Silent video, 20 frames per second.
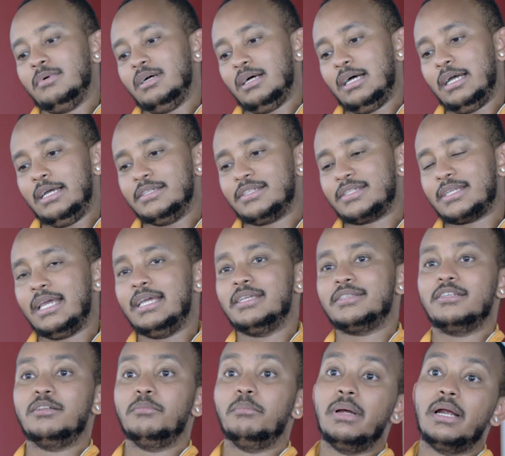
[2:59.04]
ISK is
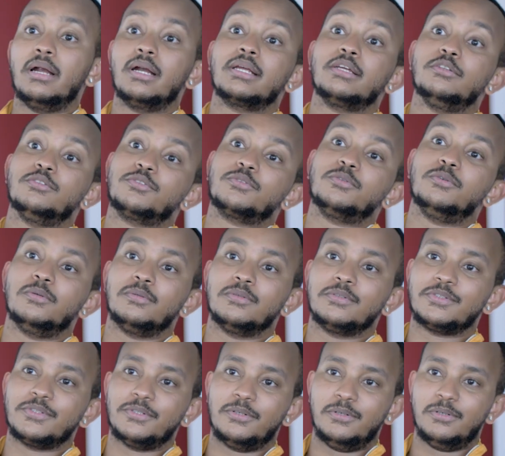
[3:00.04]
an American school,
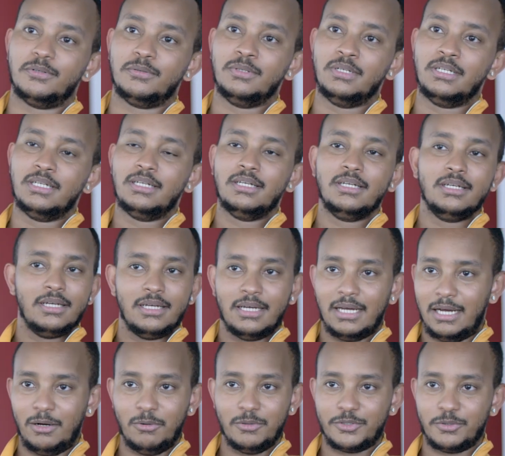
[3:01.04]
so
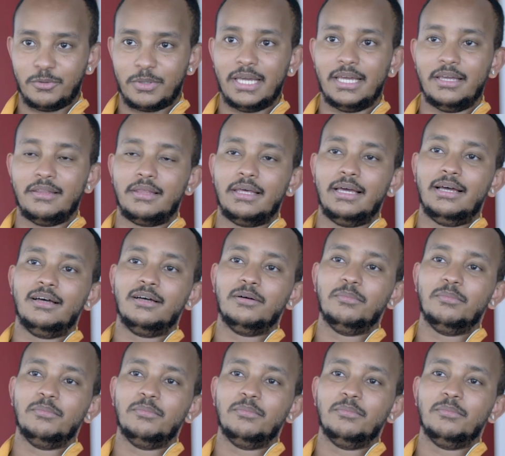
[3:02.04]
I was okay there.